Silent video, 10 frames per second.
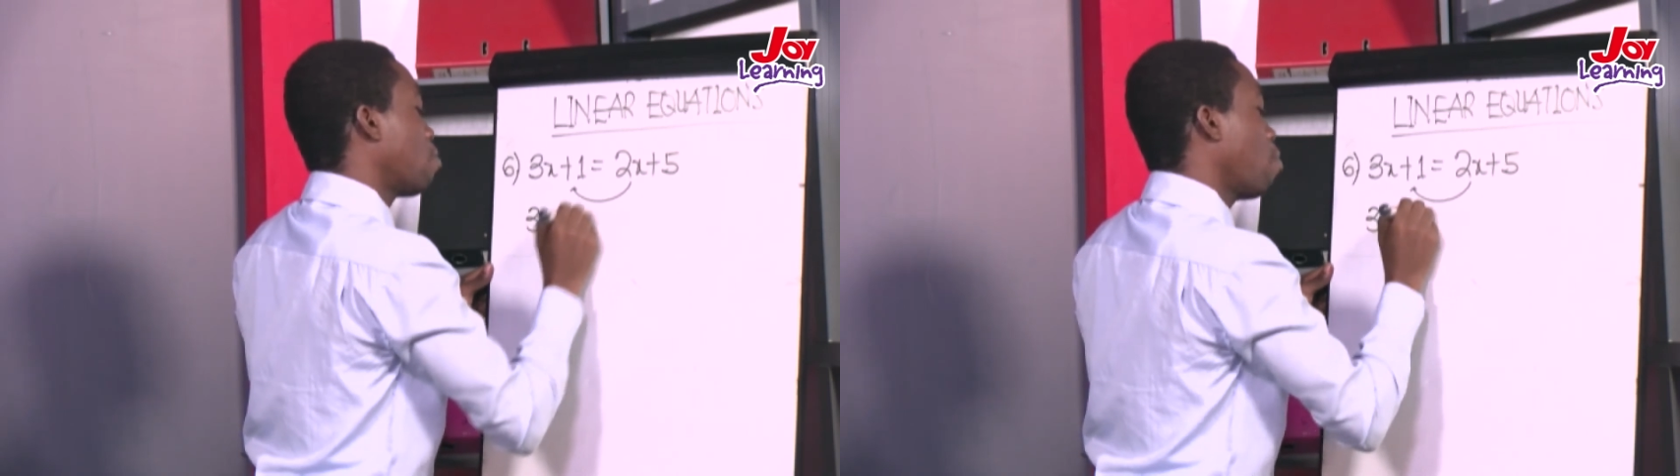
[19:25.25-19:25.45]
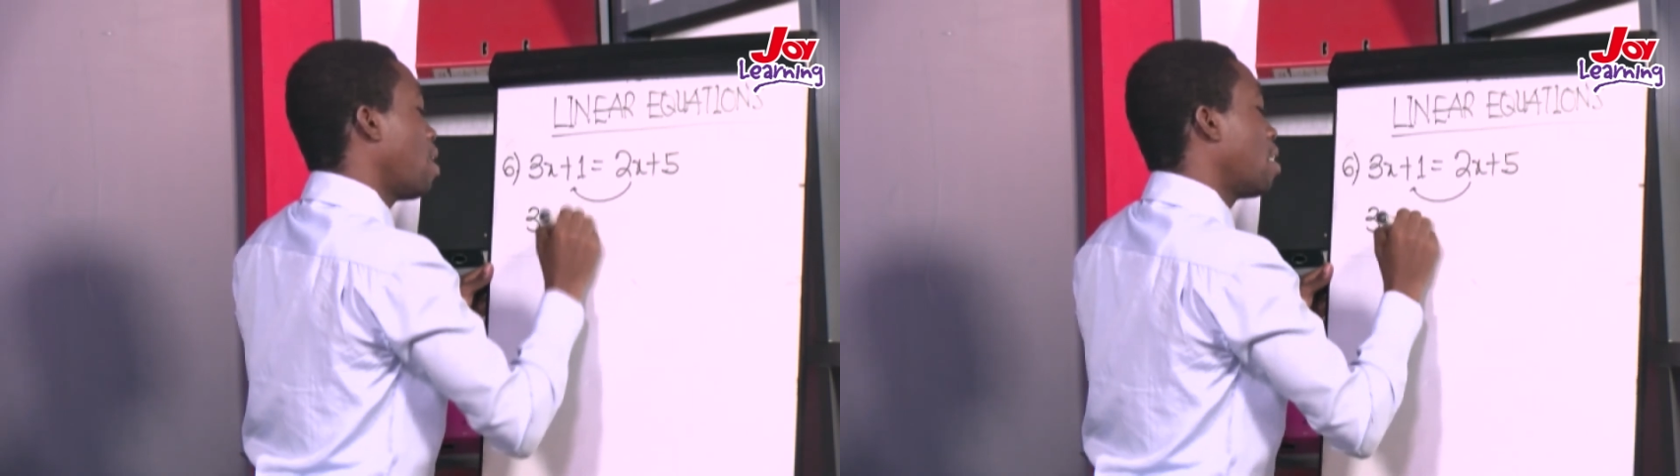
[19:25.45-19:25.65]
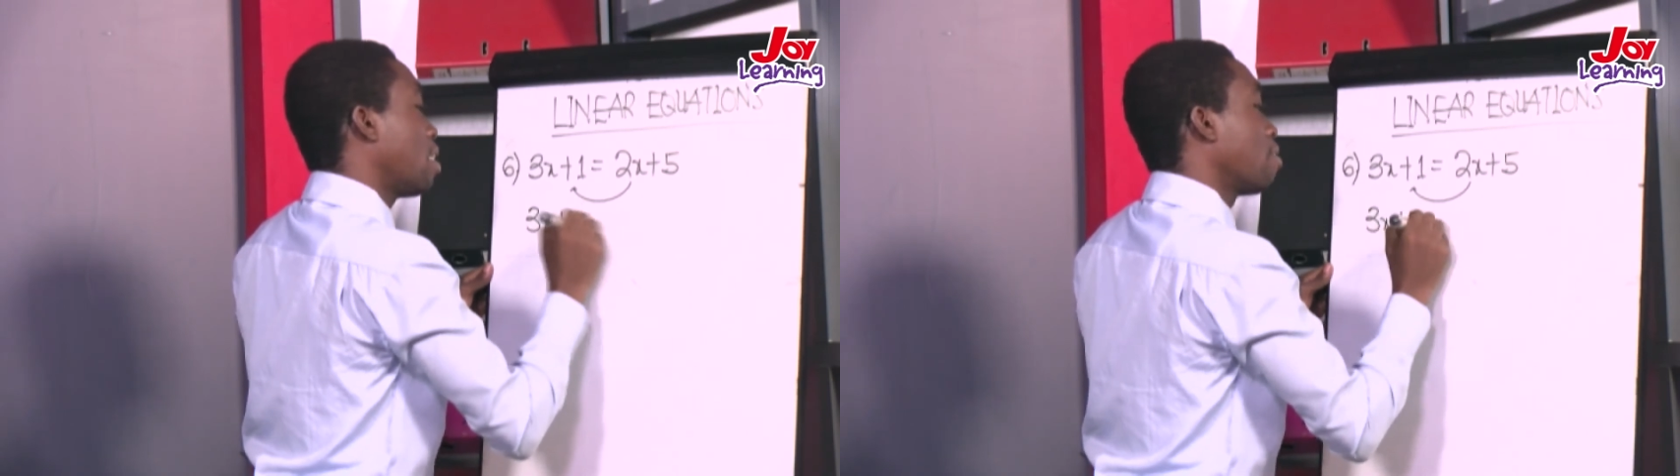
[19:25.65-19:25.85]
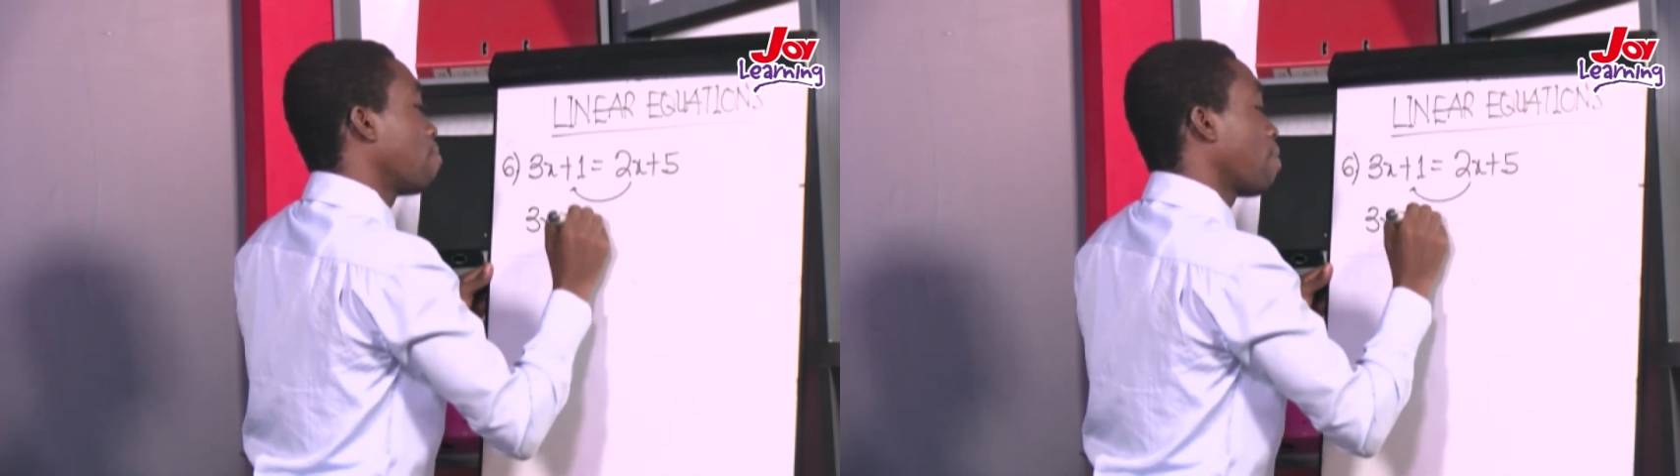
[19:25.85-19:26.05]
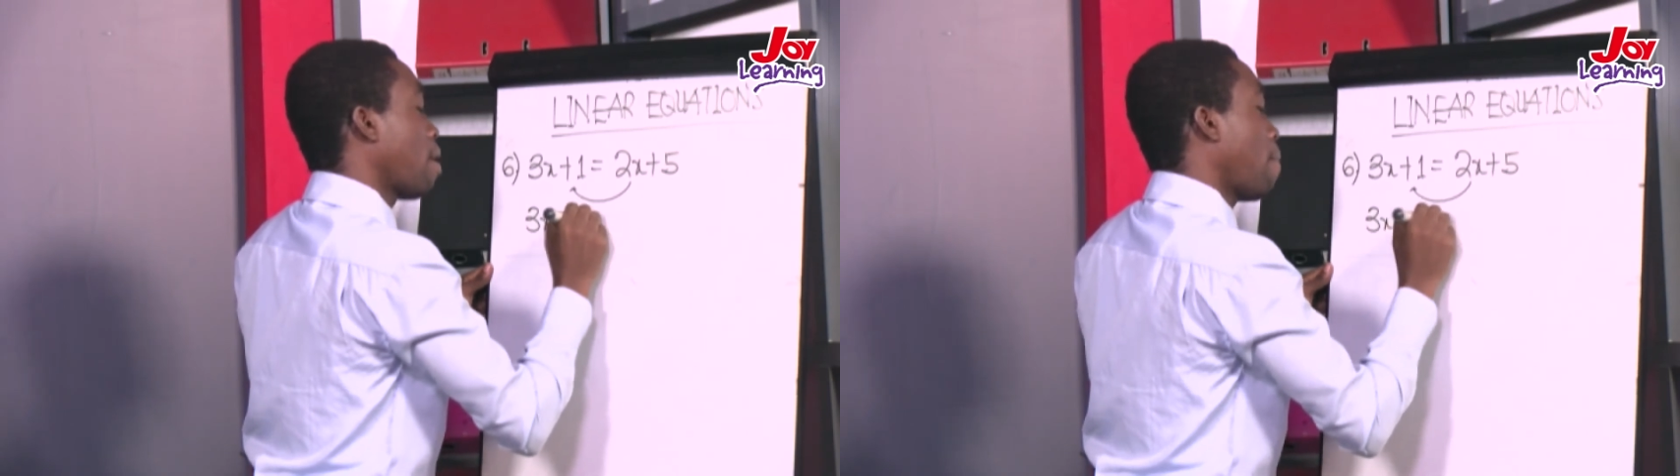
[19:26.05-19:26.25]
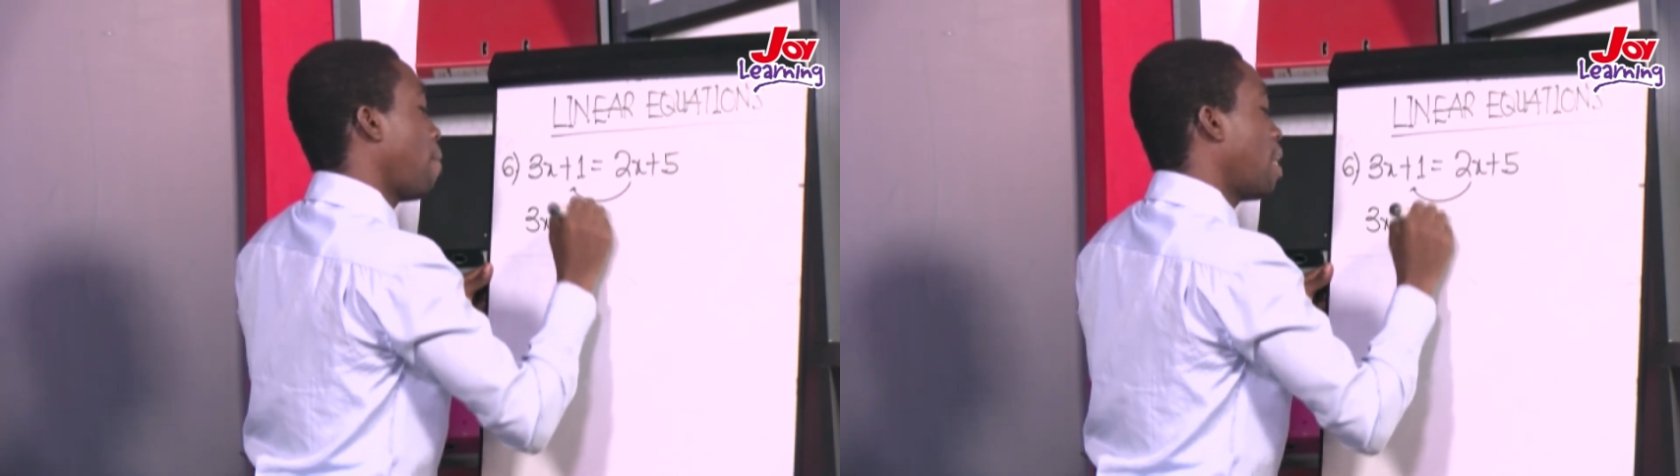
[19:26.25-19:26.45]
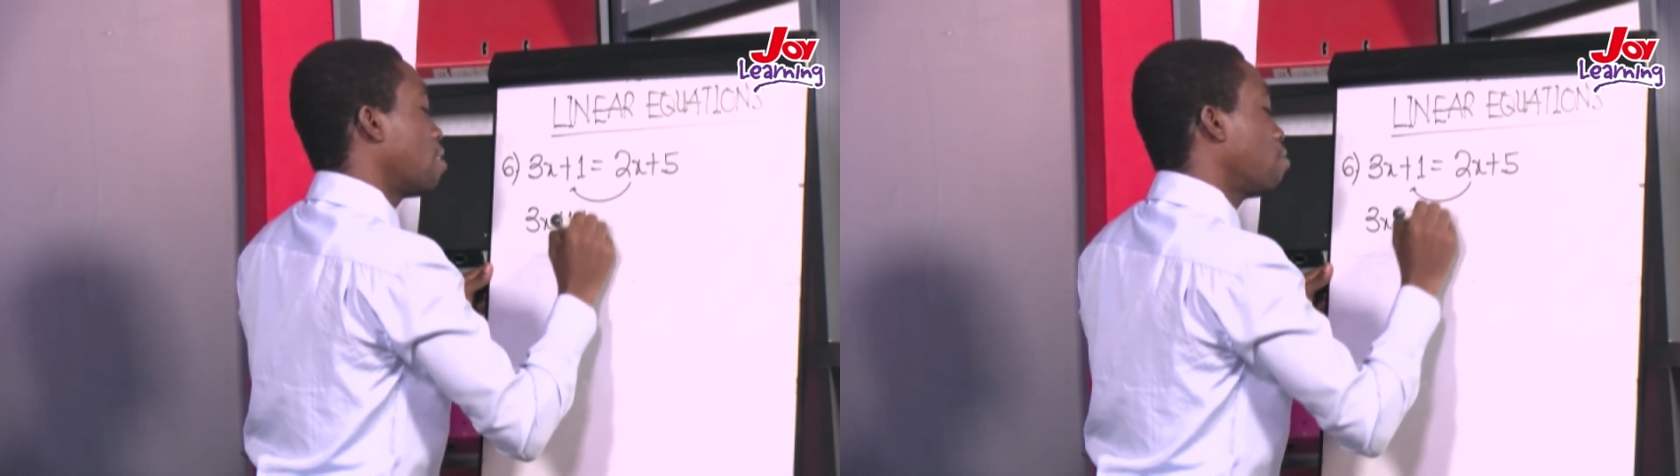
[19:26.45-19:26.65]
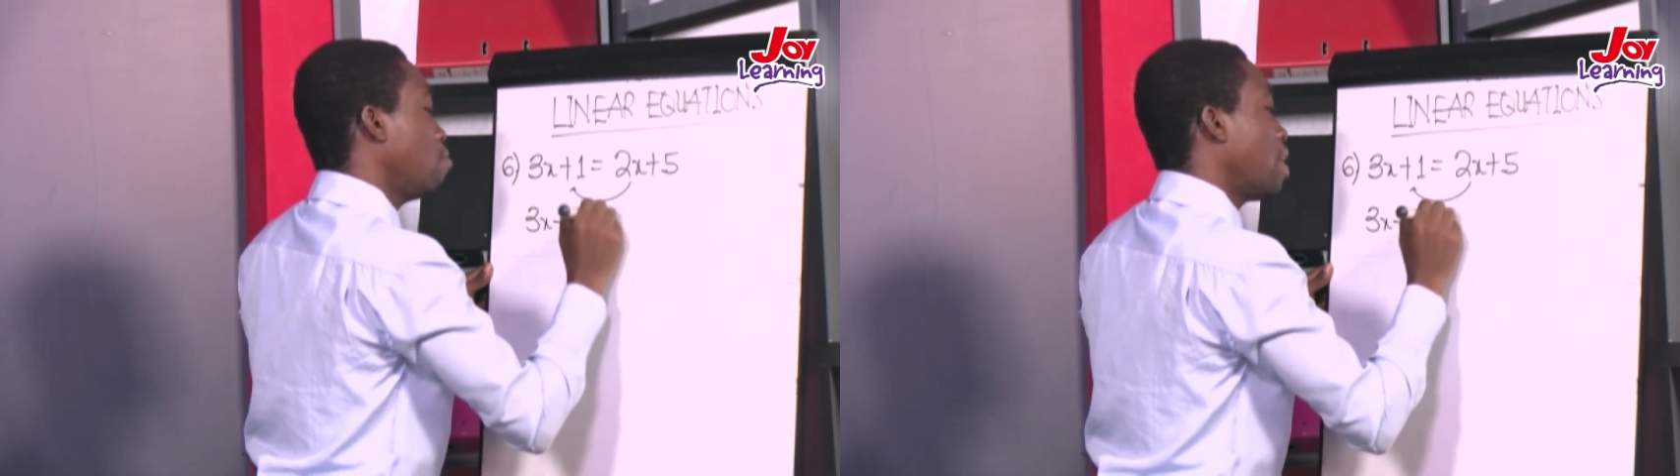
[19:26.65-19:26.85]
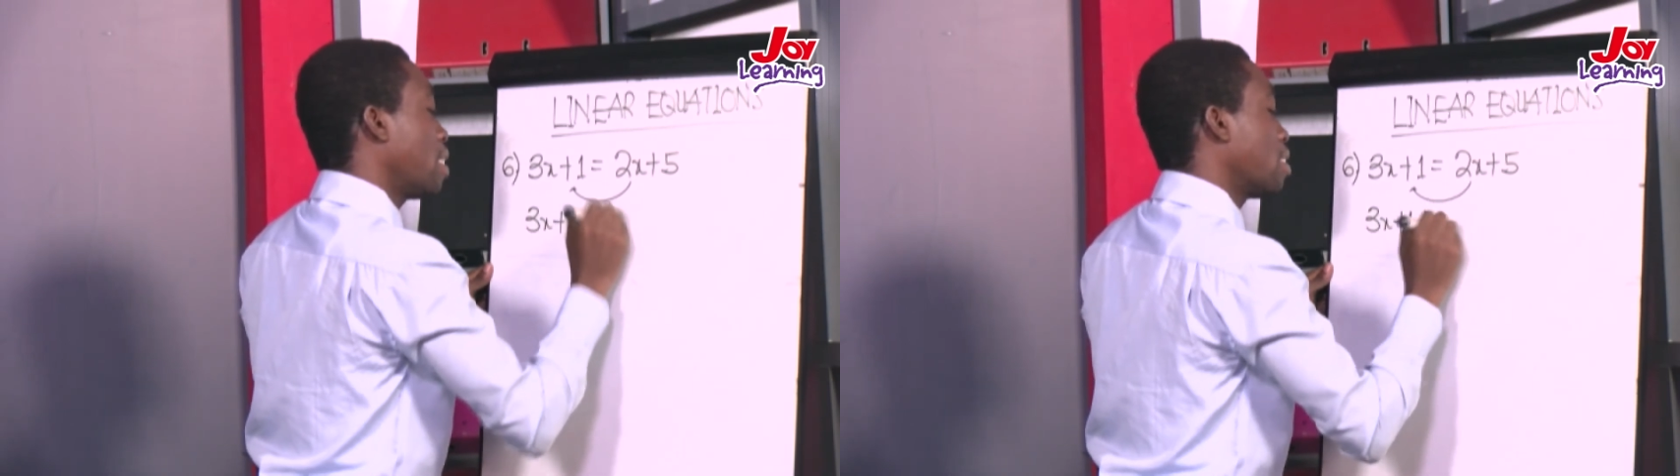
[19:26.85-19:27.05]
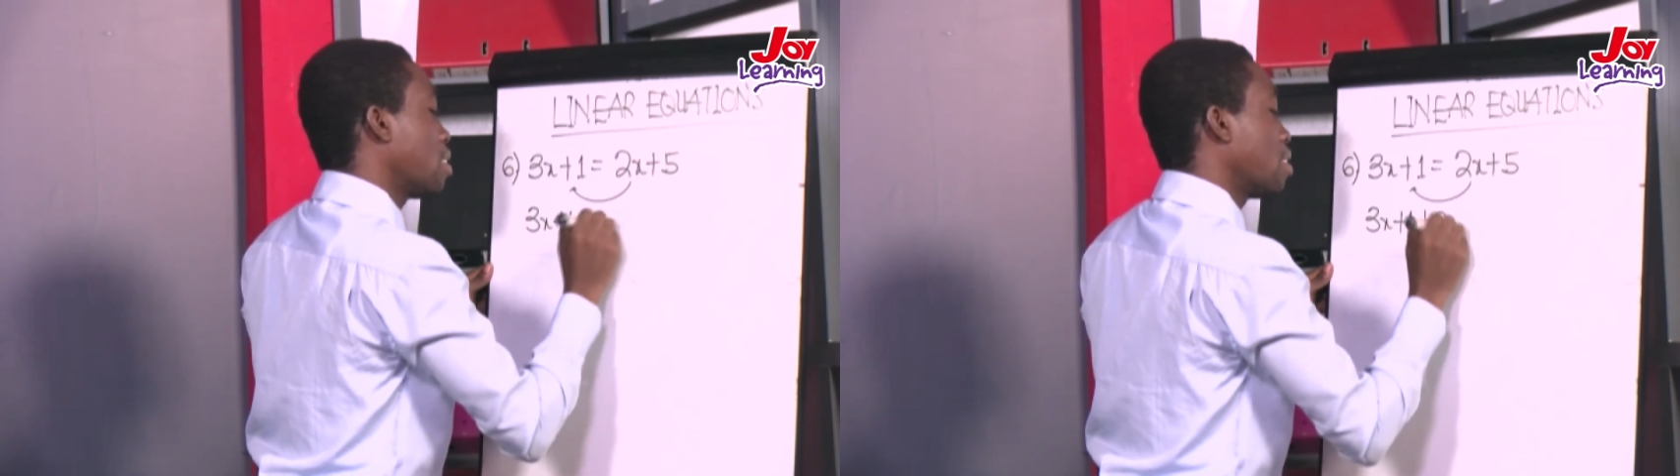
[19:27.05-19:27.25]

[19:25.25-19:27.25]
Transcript: 1 plus 2x.